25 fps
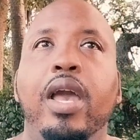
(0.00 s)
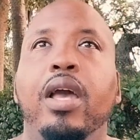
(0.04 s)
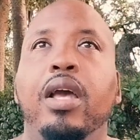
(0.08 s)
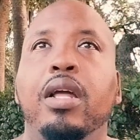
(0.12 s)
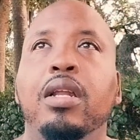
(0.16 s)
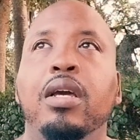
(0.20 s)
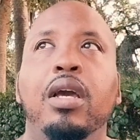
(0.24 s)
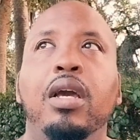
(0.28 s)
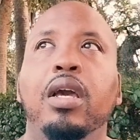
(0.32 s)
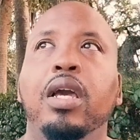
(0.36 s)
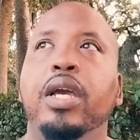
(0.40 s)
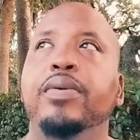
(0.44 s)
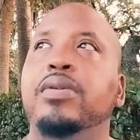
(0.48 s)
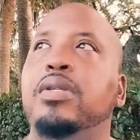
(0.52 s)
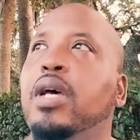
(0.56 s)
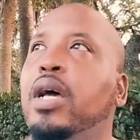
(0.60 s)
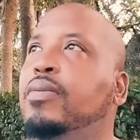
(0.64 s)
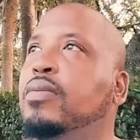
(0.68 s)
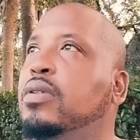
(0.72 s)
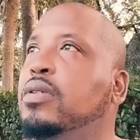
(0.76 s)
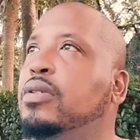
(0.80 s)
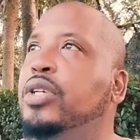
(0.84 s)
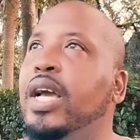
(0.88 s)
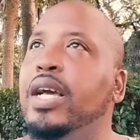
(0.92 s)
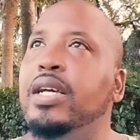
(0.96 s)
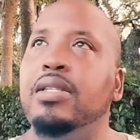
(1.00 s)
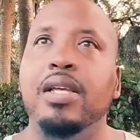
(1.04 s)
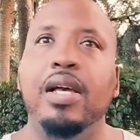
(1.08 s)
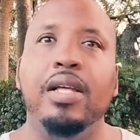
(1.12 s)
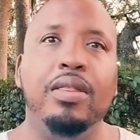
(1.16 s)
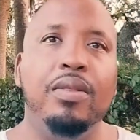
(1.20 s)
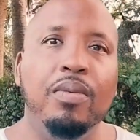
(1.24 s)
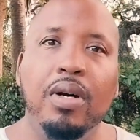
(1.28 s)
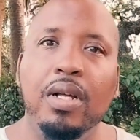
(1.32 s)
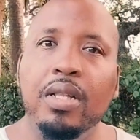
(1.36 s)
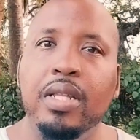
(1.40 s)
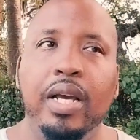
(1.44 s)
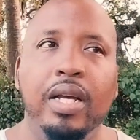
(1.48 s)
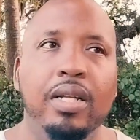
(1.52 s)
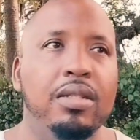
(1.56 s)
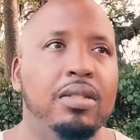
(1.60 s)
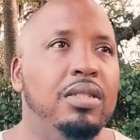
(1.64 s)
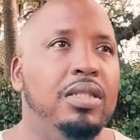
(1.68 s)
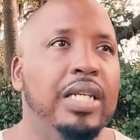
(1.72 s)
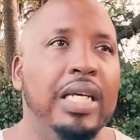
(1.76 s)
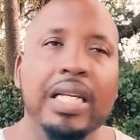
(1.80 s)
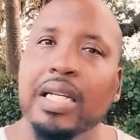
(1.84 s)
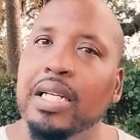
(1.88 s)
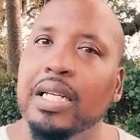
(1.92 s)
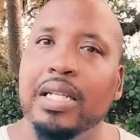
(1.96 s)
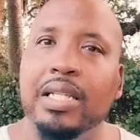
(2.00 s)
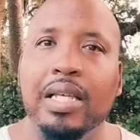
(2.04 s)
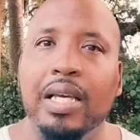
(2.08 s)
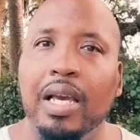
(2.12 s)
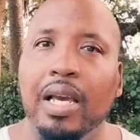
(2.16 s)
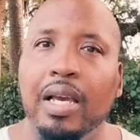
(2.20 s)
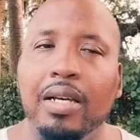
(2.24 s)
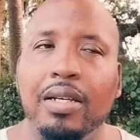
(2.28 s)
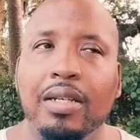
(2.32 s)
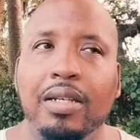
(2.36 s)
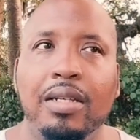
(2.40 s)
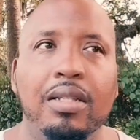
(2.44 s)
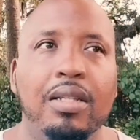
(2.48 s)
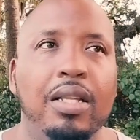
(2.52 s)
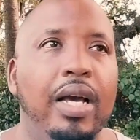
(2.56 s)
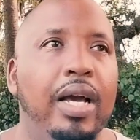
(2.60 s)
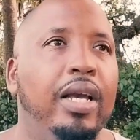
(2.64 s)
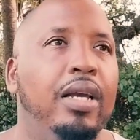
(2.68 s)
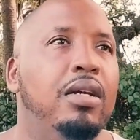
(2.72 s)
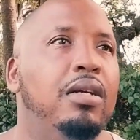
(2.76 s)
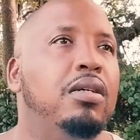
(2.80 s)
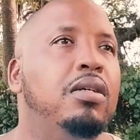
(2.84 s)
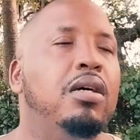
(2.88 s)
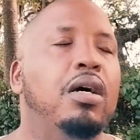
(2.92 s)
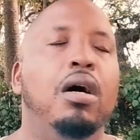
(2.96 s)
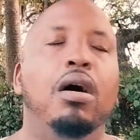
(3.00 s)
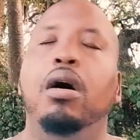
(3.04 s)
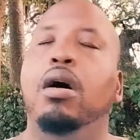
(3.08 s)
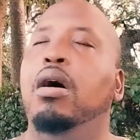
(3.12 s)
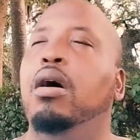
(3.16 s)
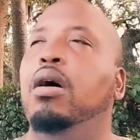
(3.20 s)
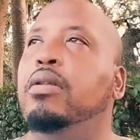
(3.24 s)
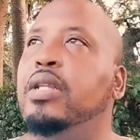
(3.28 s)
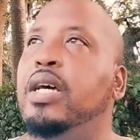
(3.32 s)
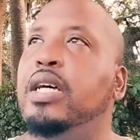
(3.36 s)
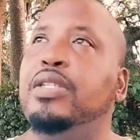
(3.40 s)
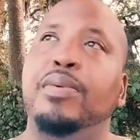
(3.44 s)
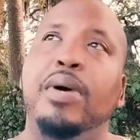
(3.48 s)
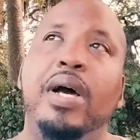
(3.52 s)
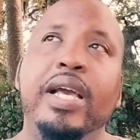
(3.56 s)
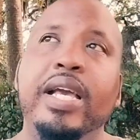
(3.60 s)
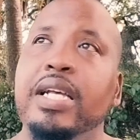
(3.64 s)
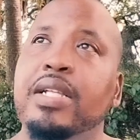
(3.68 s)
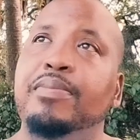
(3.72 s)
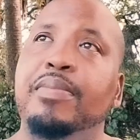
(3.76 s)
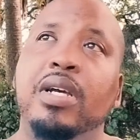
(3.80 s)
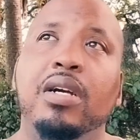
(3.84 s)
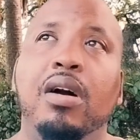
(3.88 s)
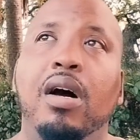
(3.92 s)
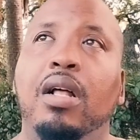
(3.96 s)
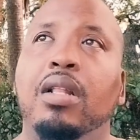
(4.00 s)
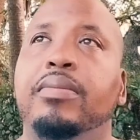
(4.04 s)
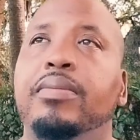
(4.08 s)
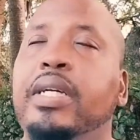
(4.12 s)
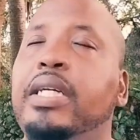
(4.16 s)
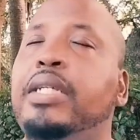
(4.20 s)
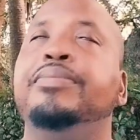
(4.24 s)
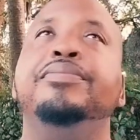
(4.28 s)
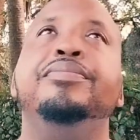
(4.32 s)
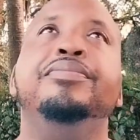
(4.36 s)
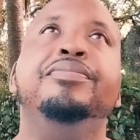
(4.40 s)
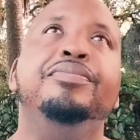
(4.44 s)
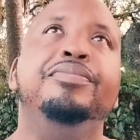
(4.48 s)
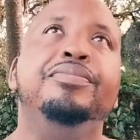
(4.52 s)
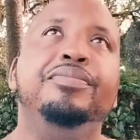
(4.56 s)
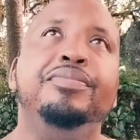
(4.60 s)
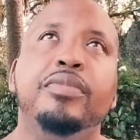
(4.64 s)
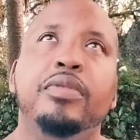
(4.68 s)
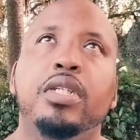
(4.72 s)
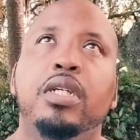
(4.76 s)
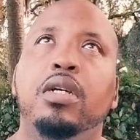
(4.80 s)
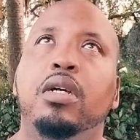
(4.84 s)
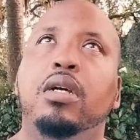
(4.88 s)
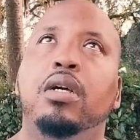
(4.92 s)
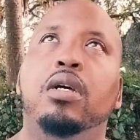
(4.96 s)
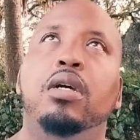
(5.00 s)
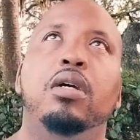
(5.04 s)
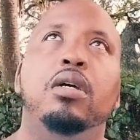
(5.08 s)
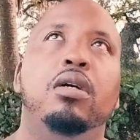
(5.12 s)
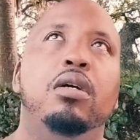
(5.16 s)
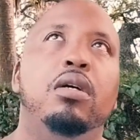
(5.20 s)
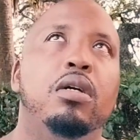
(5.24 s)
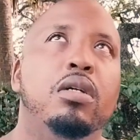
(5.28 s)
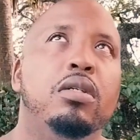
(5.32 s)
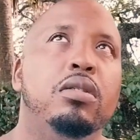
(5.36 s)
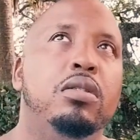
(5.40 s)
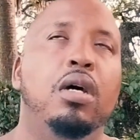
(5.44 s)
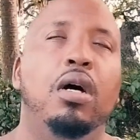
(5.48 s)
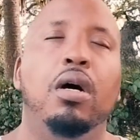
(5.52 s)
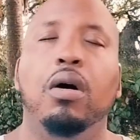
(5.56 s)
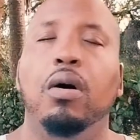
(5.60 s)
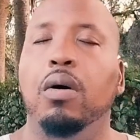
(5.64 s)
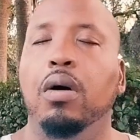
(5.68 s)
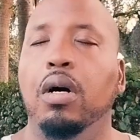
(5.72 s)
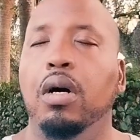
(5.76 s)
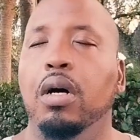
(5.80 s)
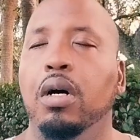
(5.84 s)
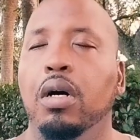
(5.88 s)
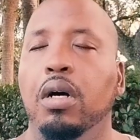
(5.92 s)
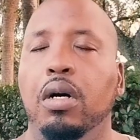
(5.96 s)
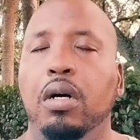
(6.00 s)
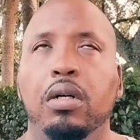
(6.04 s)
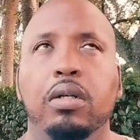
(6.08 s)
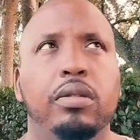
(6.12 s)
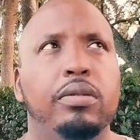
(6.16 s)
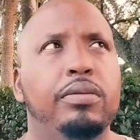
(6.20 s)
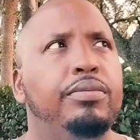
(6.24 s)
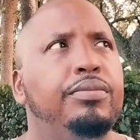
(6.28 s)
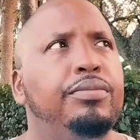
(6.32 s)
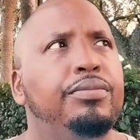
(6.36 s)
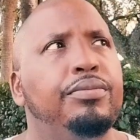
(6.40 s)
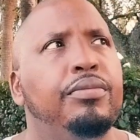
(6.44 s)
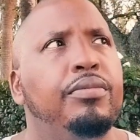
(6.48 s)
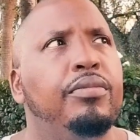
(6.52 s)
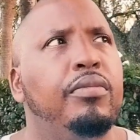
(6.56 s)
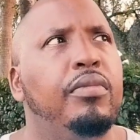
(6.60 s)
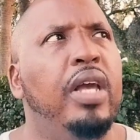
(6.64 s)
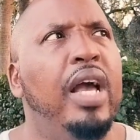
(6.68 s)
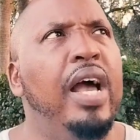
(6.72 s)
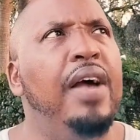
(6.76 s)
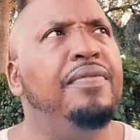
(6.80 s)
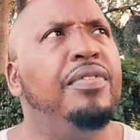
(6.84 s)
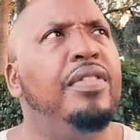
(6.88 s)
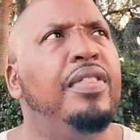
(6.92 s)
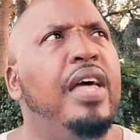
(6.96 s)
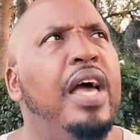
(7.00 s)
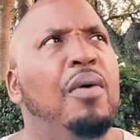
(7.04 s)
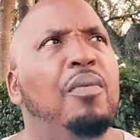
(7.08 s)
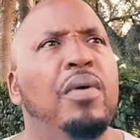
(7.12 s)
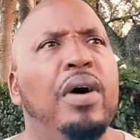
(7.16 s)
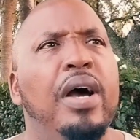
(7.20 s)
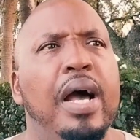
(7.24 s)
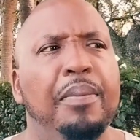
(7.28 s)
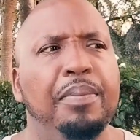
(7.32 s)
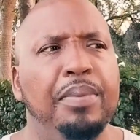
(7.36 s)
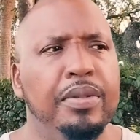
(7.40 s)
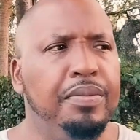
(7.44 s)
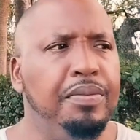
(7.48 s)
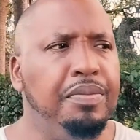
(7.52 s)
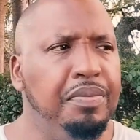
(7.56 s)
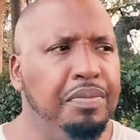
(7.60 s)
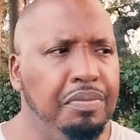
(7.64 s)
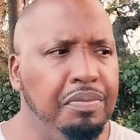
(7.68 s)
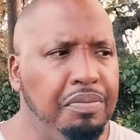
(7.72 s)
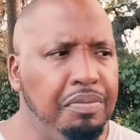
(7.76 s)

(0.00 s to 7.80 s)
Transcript: and he was like, "Well, Jazz is not the one that did anything. Like, oh, that's why he hasn't been calling me." So after that, what happened?